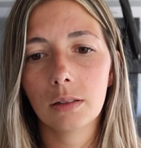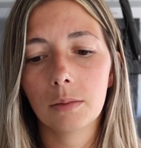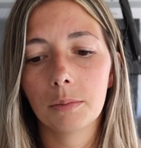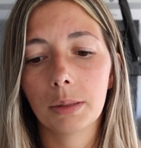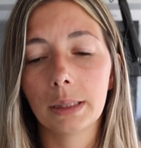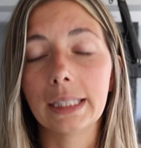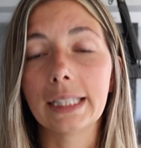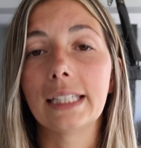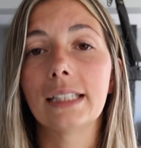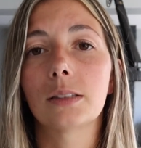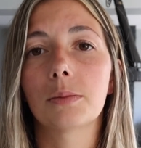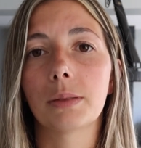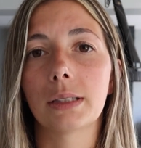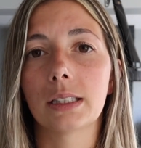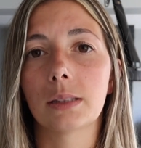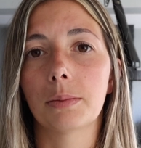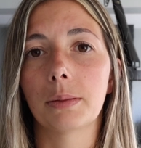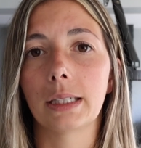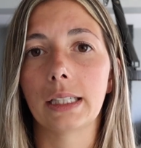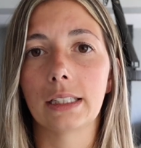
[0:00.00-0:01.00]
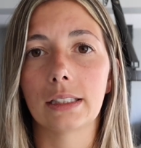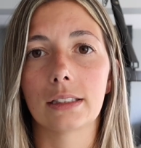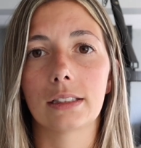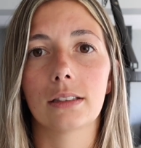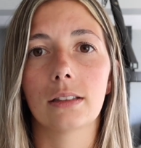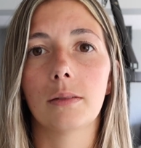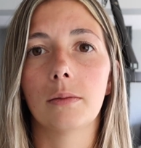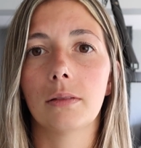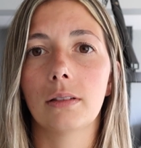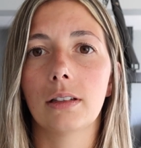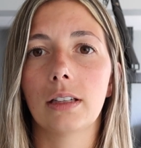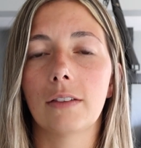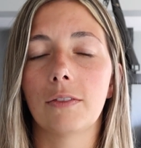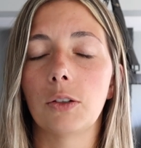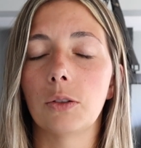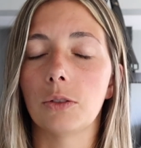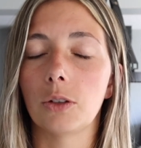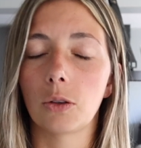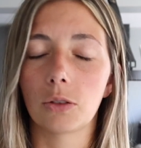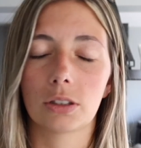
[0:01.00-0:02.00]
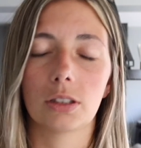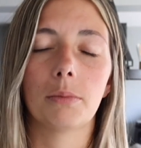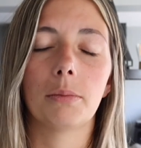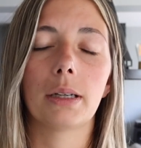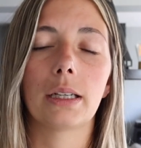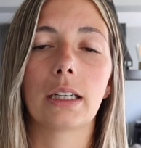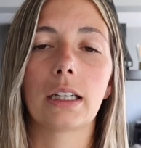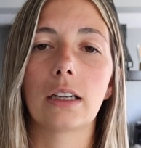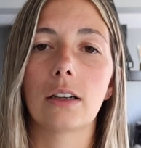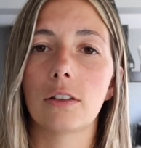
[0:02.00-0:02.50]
please, please, please, if you know somebody,